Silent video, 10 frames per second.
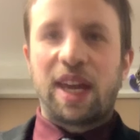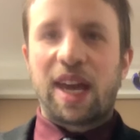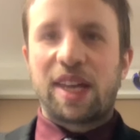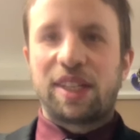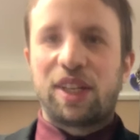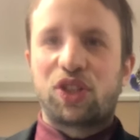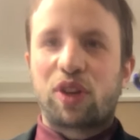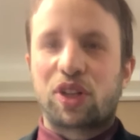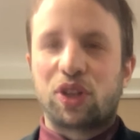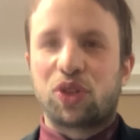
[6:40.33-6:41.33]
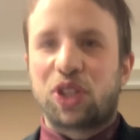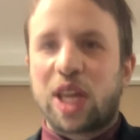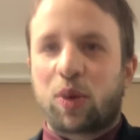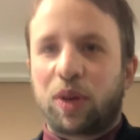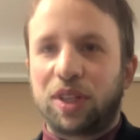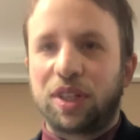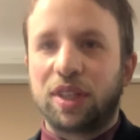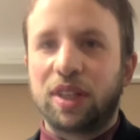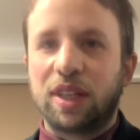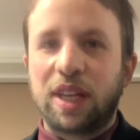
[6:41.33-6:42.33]
as an instructional sequence.
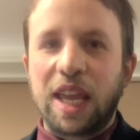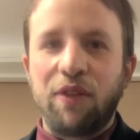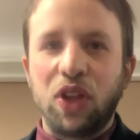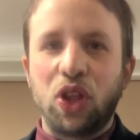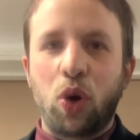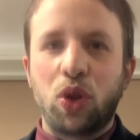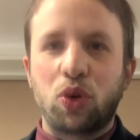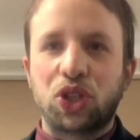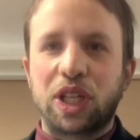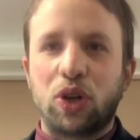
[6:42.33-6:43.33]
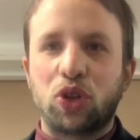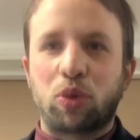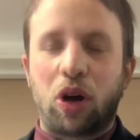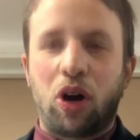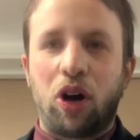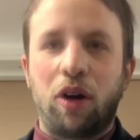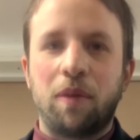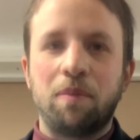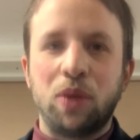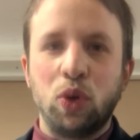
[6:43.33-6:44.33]
Even though those skills were
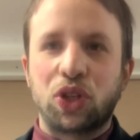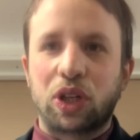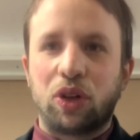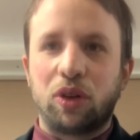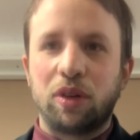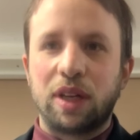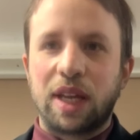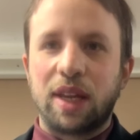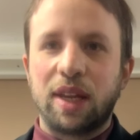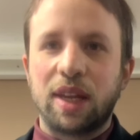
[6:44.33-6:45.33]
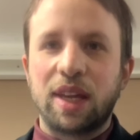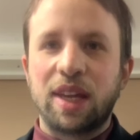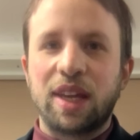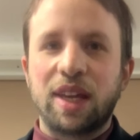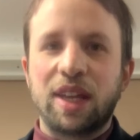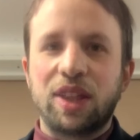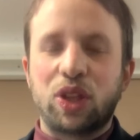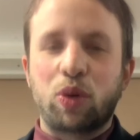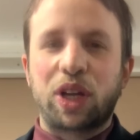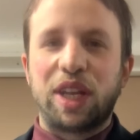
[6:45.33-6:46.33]
all musical,
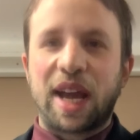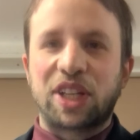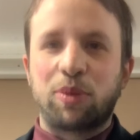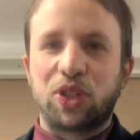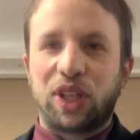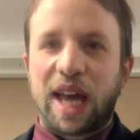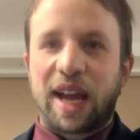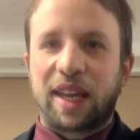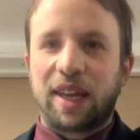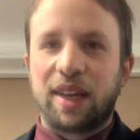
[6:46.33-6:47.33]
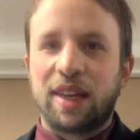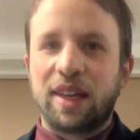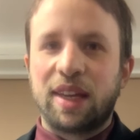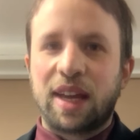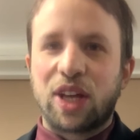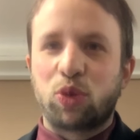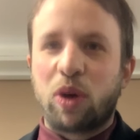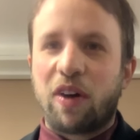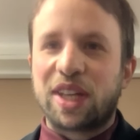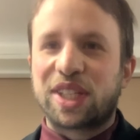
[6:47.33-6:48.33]
their connection was lacking. As
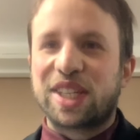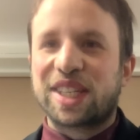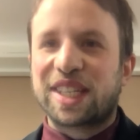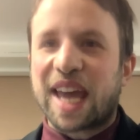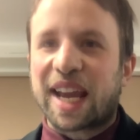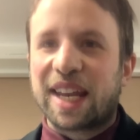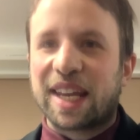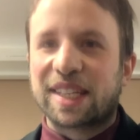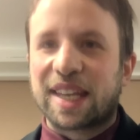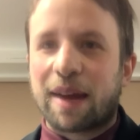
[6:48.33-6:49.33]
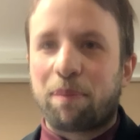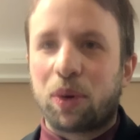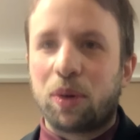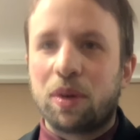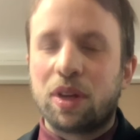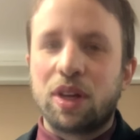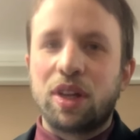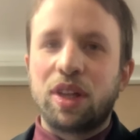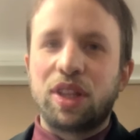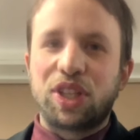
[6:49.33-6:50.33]
well as the second example,
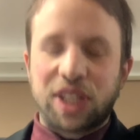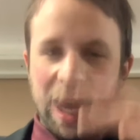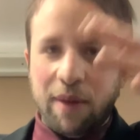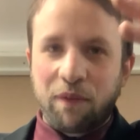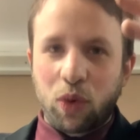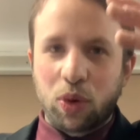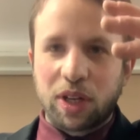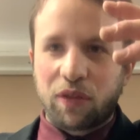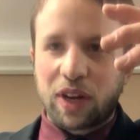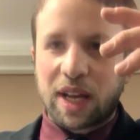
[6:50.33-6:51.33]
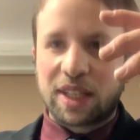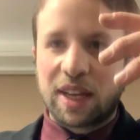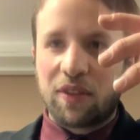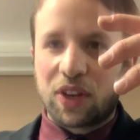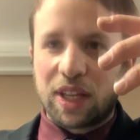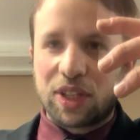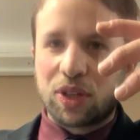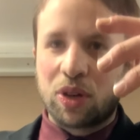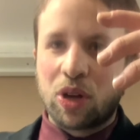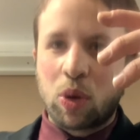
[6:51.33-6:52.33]
the same 4 different
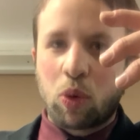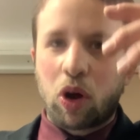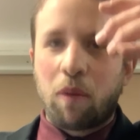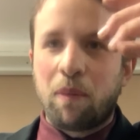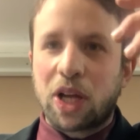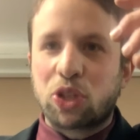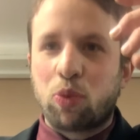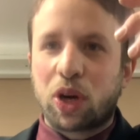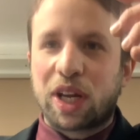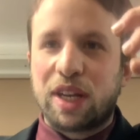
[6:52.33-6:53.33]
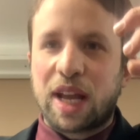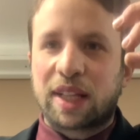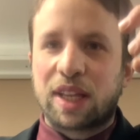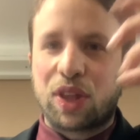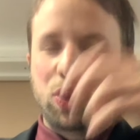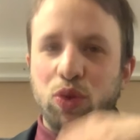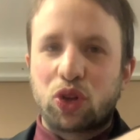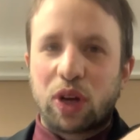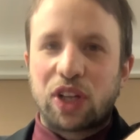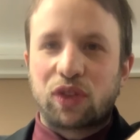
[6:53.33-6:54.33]
activities were all much more connected through the
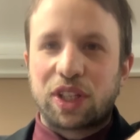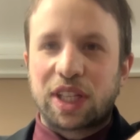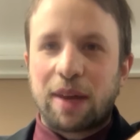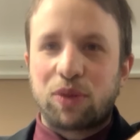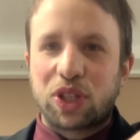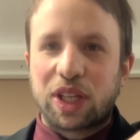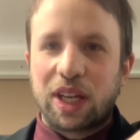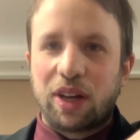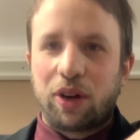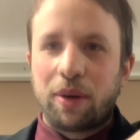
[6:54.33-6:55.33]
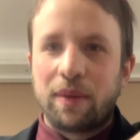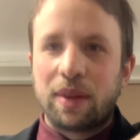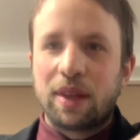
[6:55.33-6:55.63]
transfer of the same skill.